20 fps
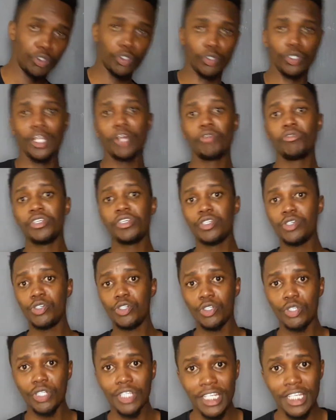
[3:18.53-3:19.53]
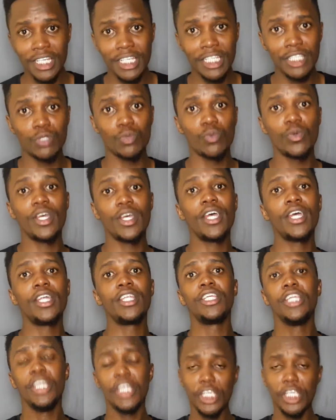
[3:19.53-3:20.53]
Now resolution is when
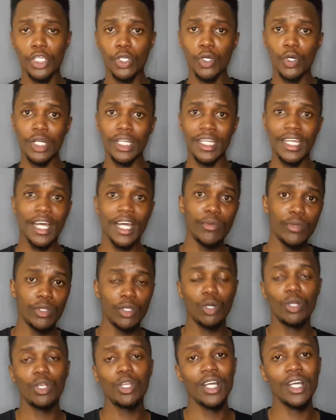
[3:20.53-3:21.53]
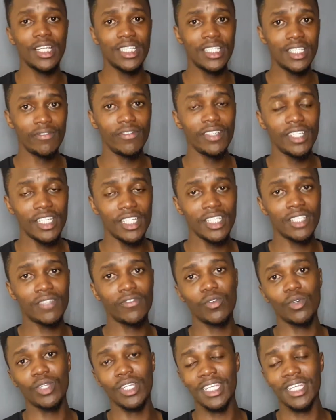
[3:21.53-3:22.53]
you're done with all your activities for
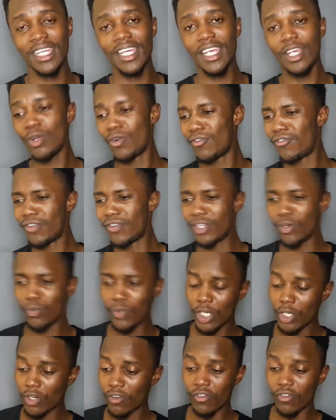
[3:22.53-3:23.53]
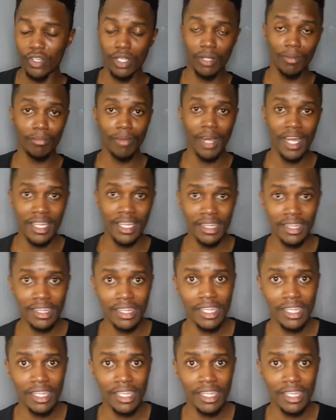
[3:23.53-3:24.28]
the day or for the week or for the month